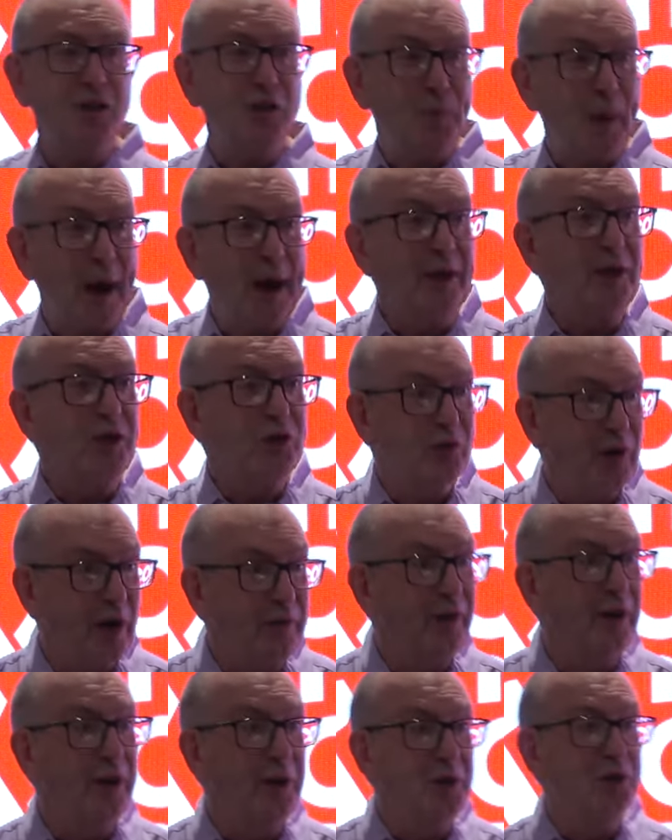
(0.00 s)
Spanish
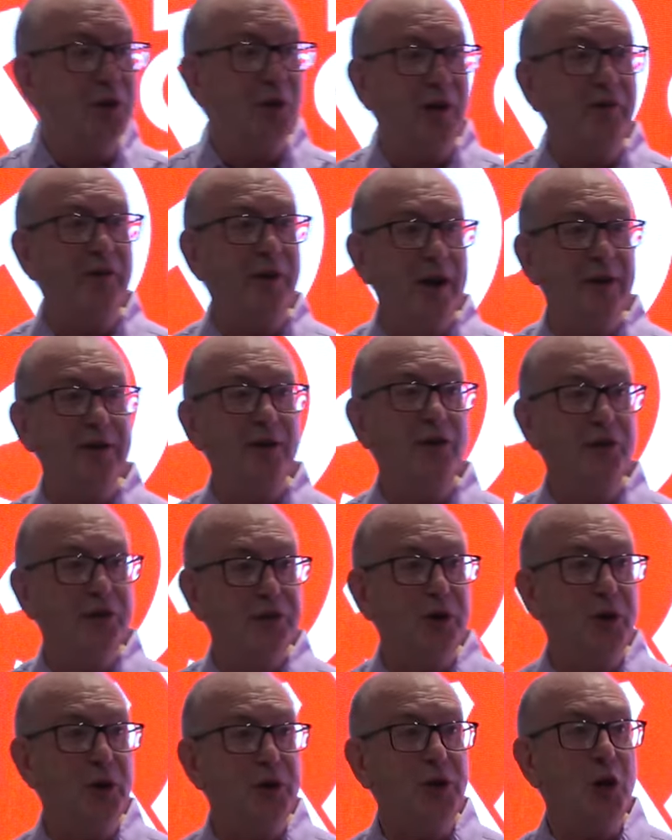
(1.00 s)
Revolution of
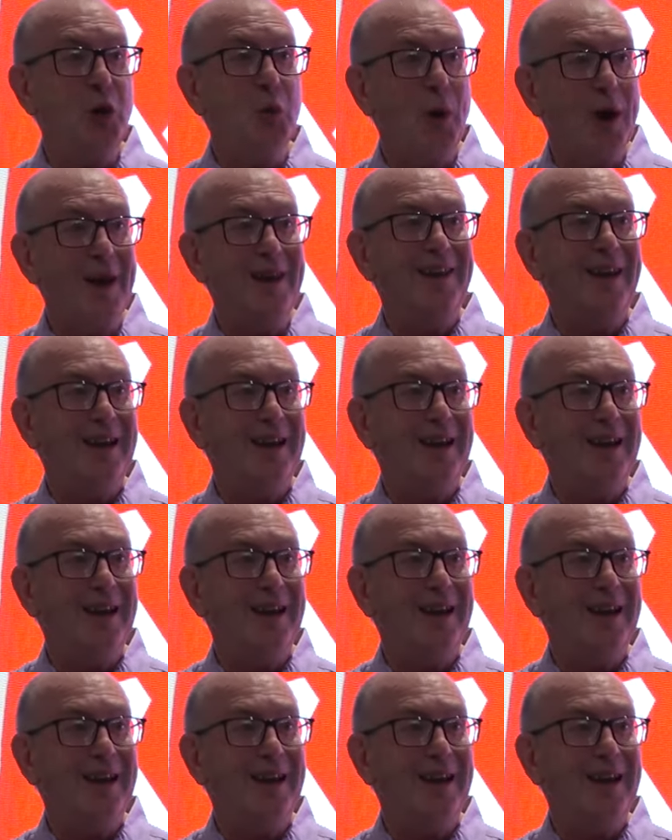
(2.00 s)
1931